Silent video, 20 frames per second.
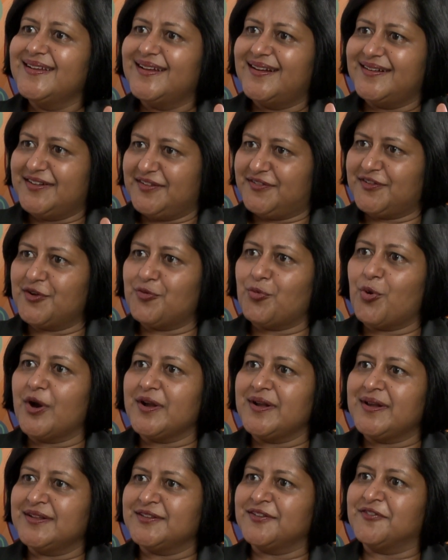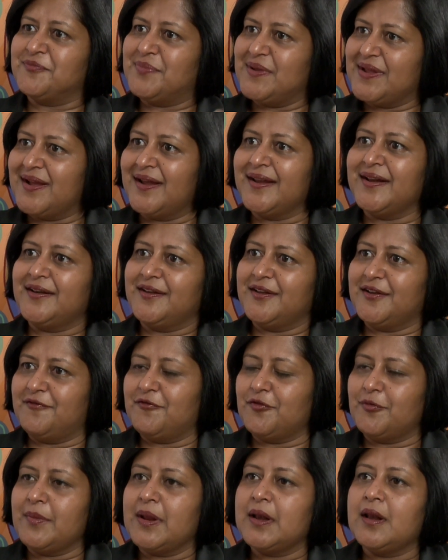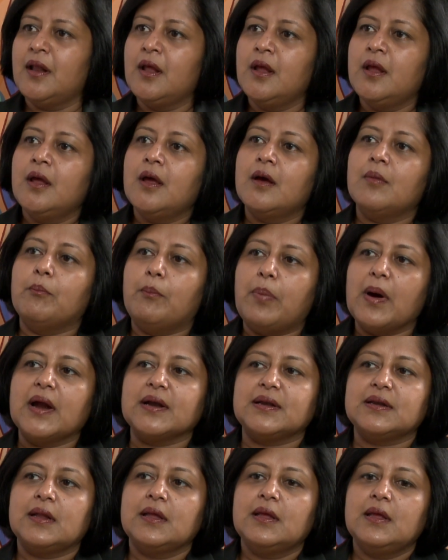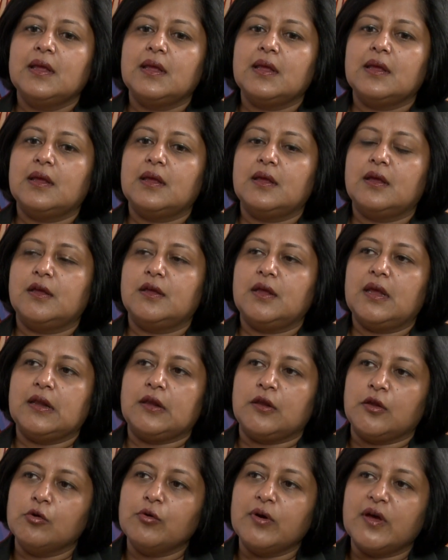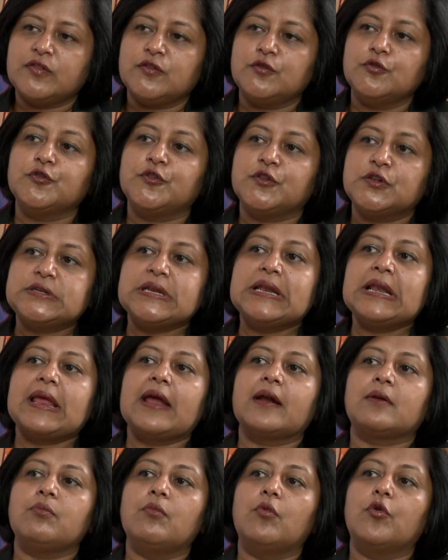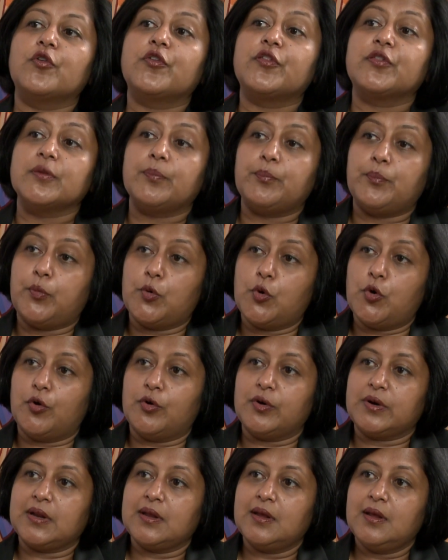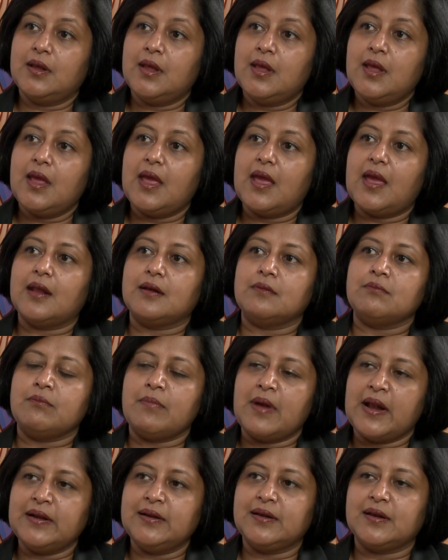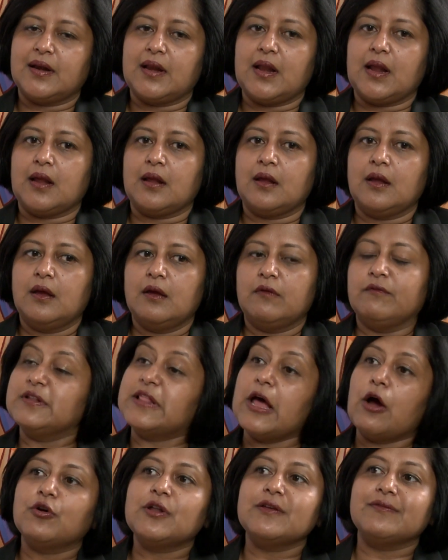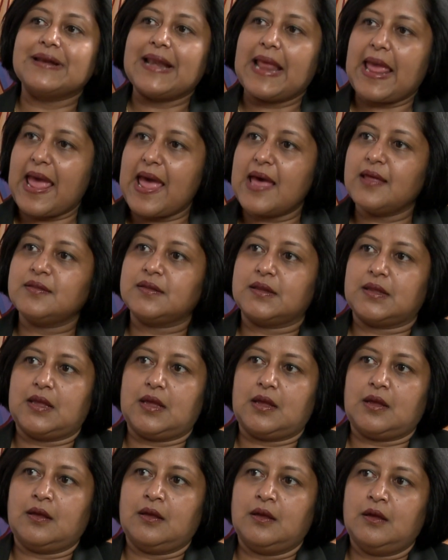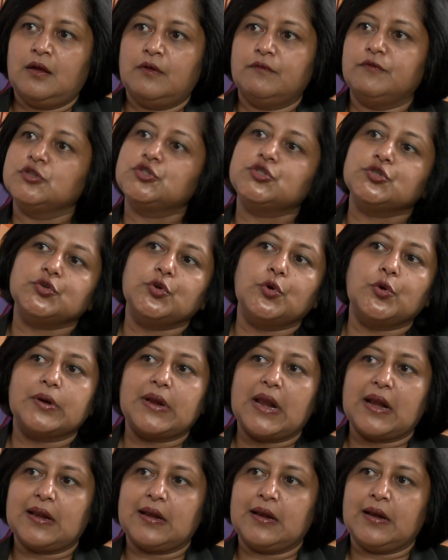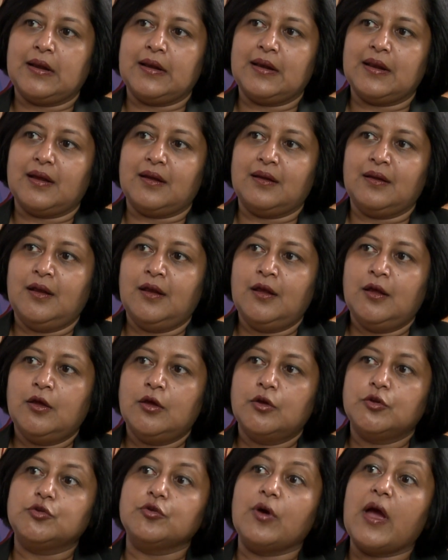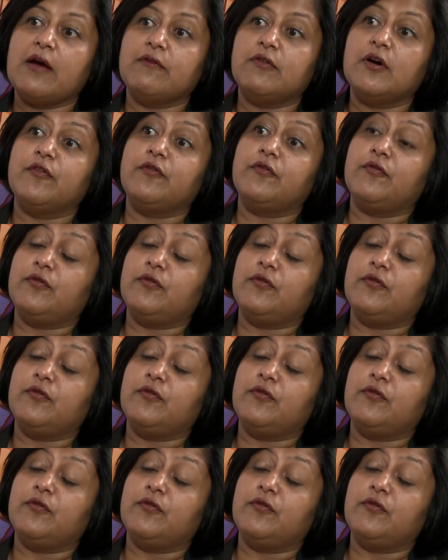disadvantage of being an Indian woman. But in US, you still get more support and mentoring without even asking, which you don't get in India. You have a